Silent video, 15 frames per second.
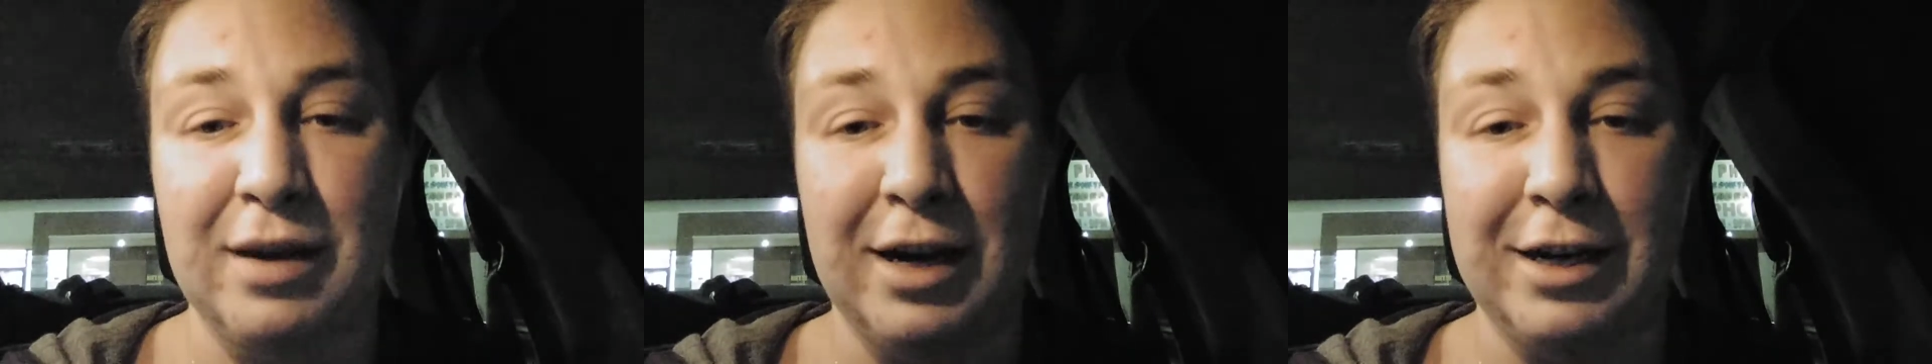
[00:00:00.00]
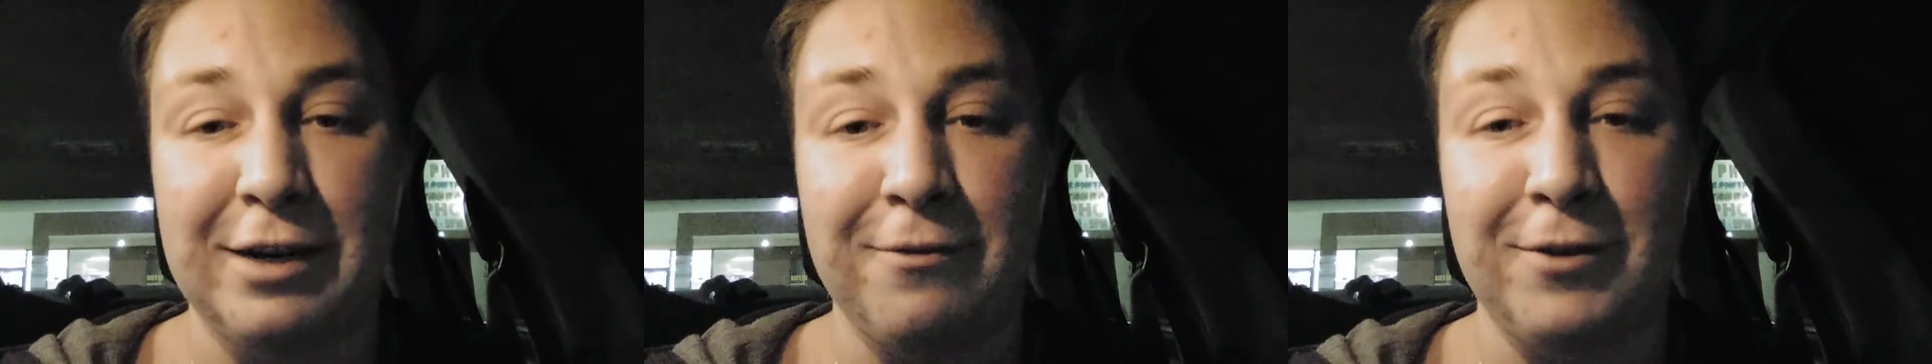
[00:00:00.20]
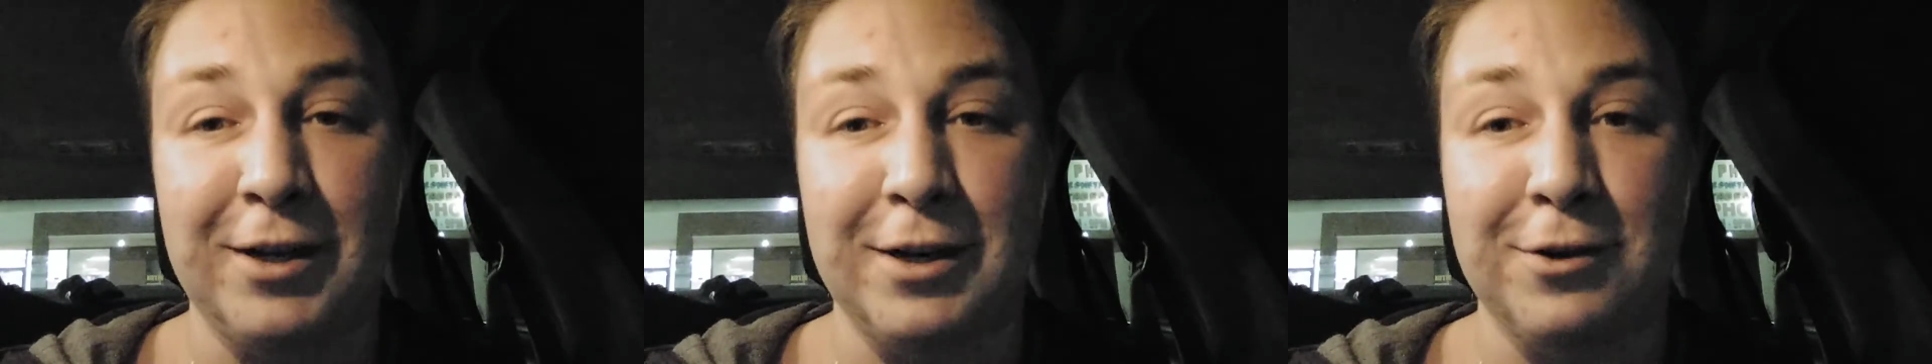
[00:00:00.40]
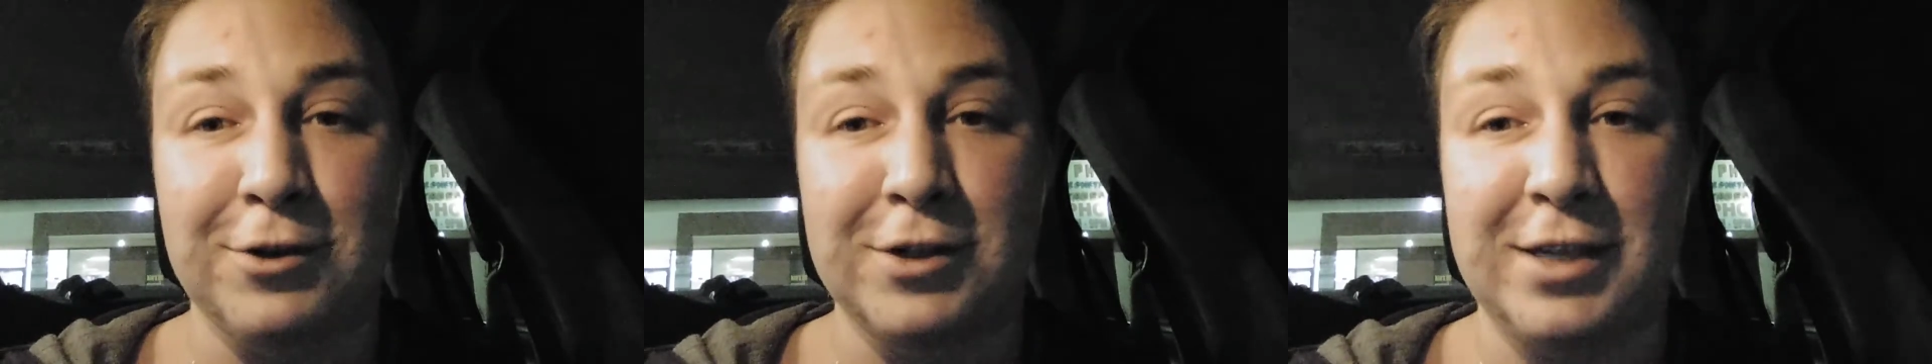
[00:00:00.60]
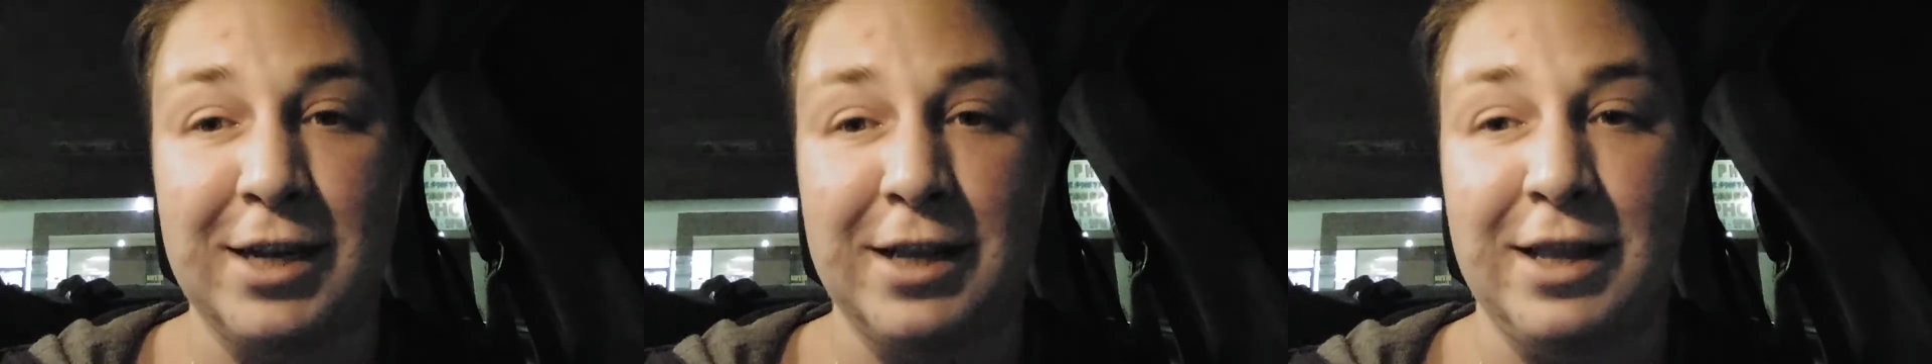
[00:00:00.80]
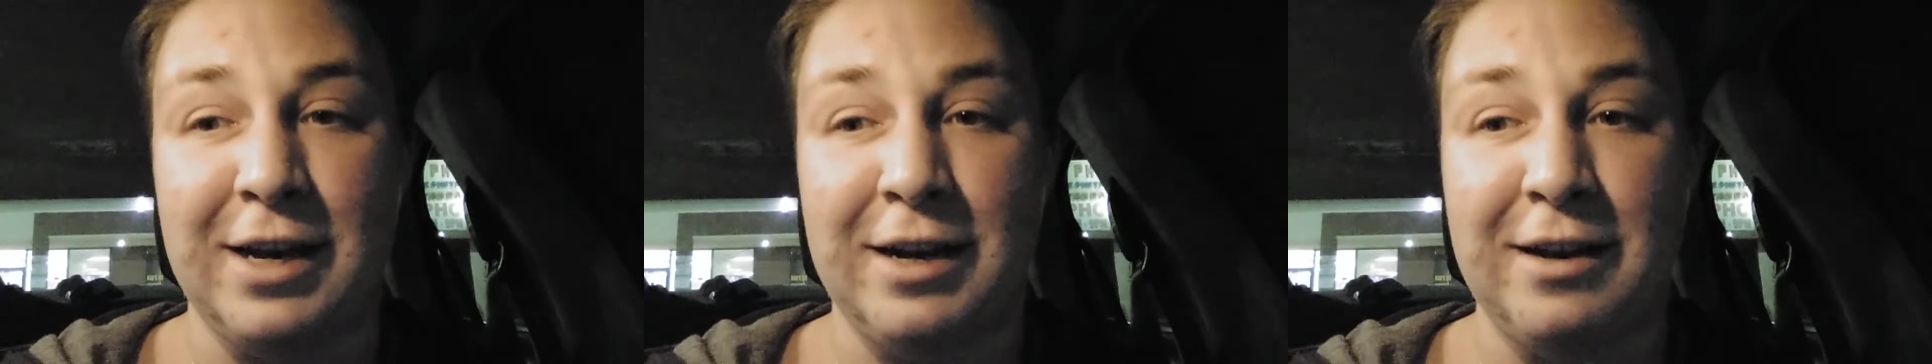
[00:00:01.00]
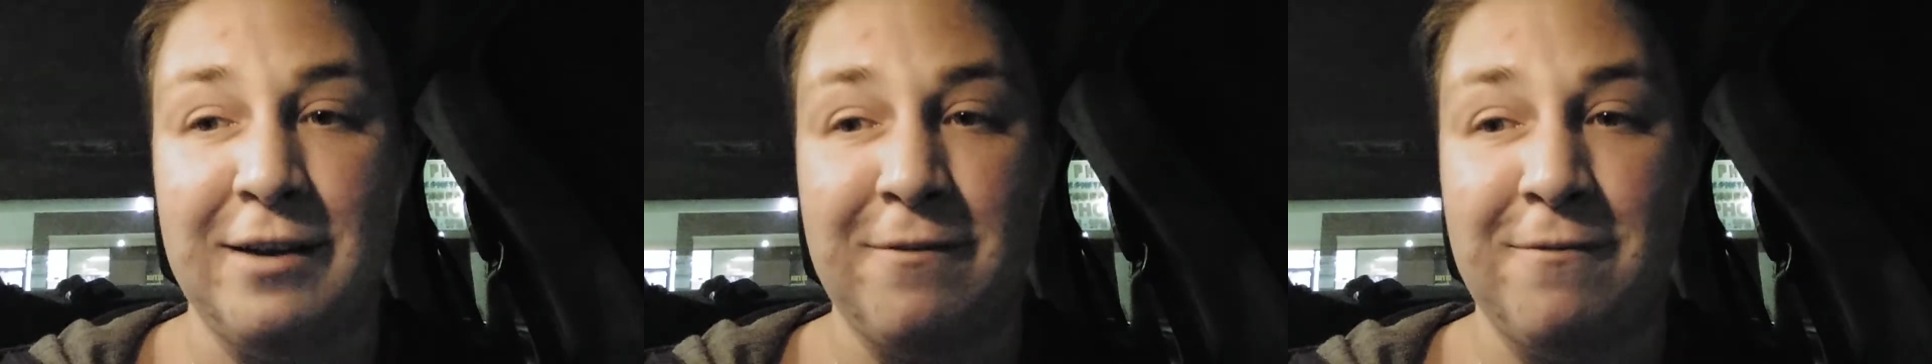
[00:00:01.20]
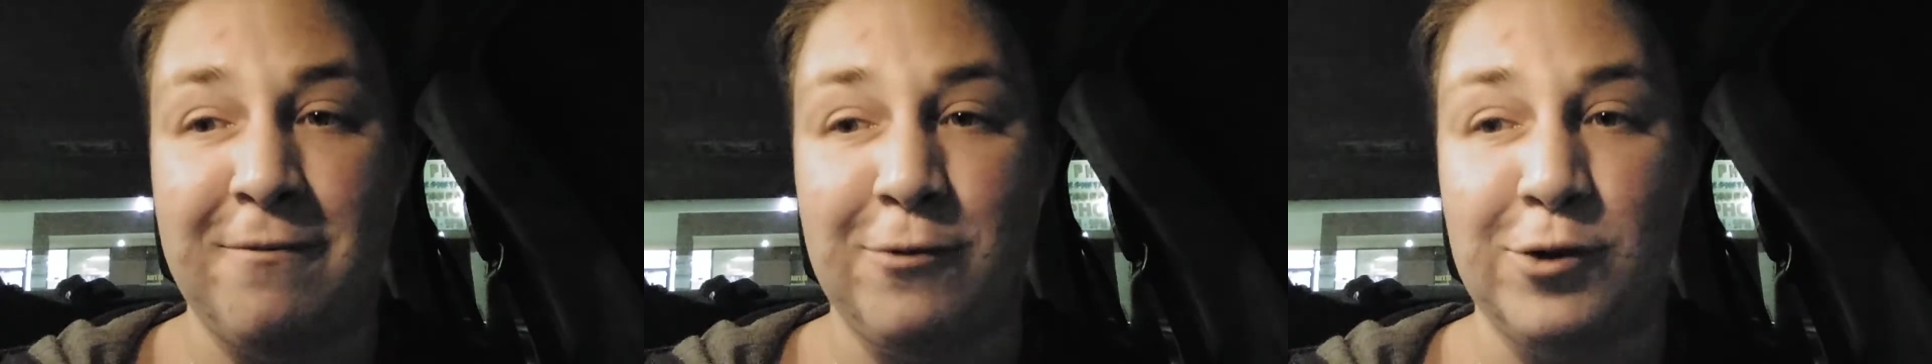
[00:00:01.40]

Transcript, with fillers: I definitely understand that at